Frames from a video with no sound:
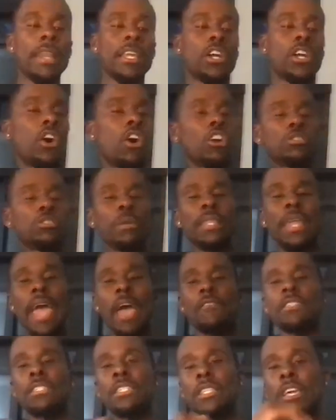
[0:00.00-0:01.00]
calls me, they
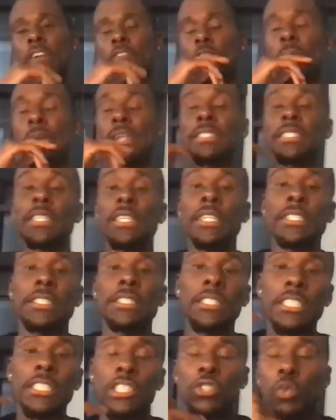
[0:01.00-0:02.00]
haven't seen the information, listen,
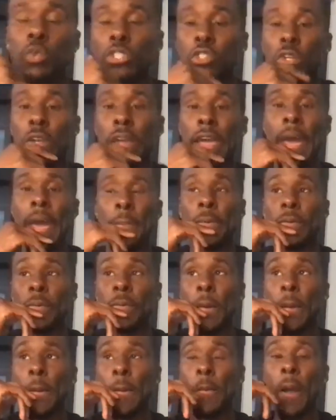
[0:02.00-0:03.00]
this is what's going to happen,
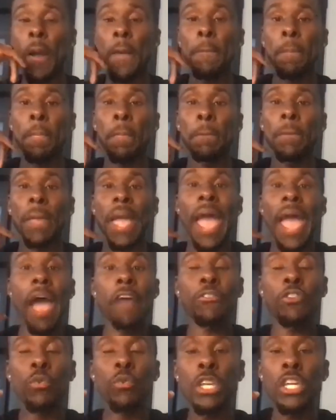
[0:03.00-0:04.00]
right?
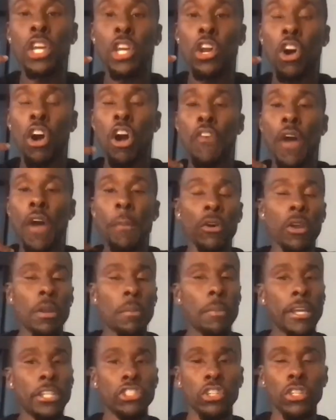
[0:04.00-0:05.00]
After we get off, I'm going to
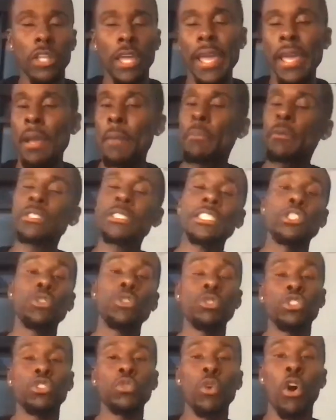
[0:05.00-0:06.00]
make sure that Amber
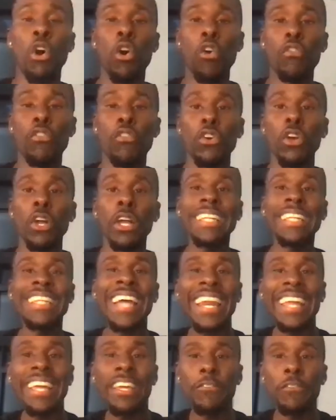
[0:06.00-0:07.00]
shoots you over
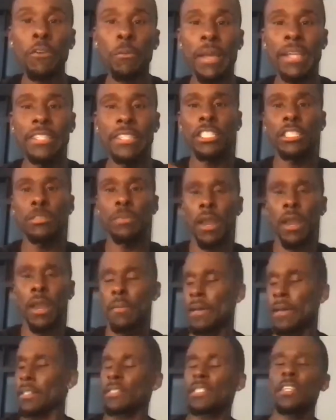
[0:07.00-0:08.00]
that information. It's probably
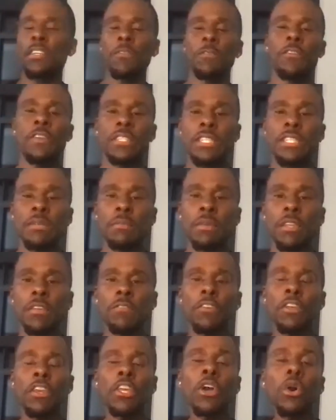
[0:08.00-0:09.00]
about a 10 to 15 minute
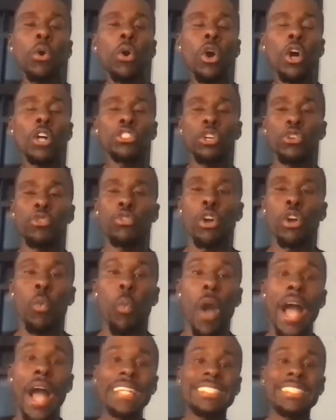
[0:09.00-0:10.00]
video so you can
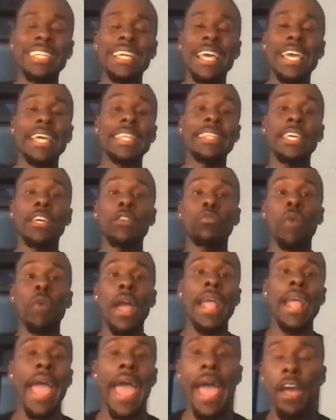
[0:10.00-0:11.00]
watch it. And then
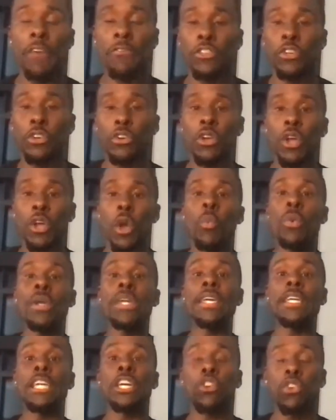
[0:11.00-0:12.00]
right after we
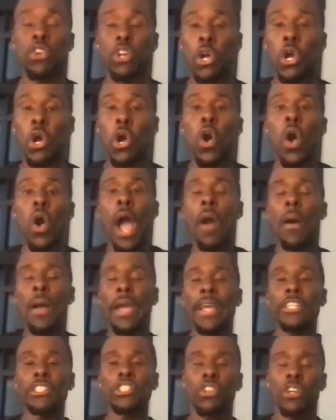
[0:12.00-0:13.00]
can get on a call, I'll
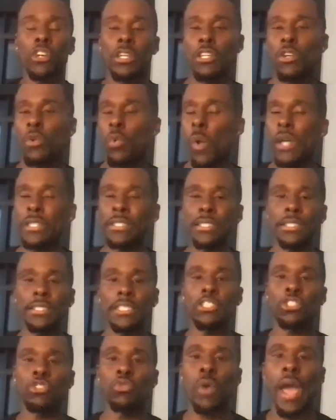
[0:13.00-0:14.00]
answer any questions
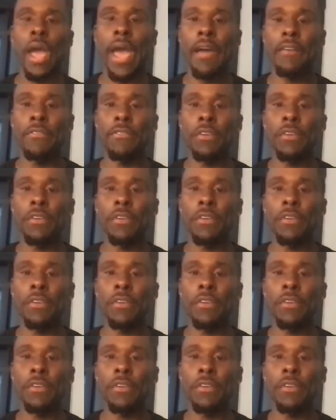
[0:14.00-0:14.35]
that you have,